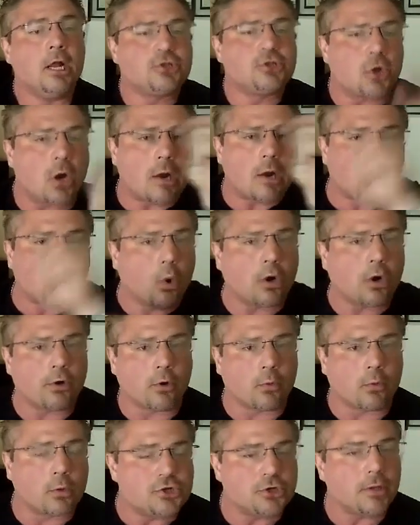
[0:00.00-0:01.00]
John
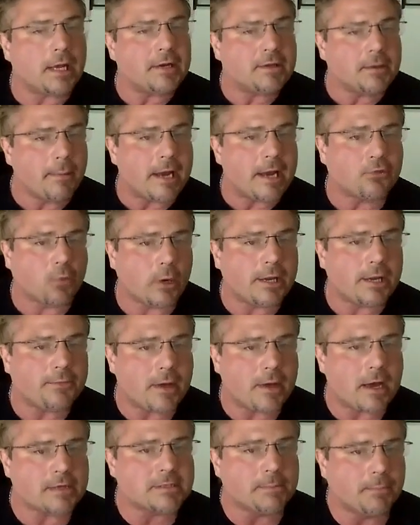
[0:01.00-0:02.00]
Warner, would you like to make
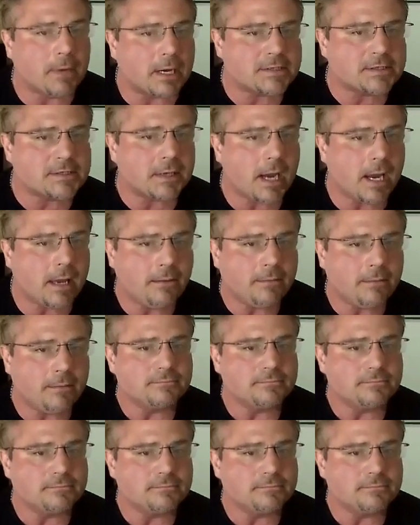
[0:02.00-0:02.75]
20,000 bucks today?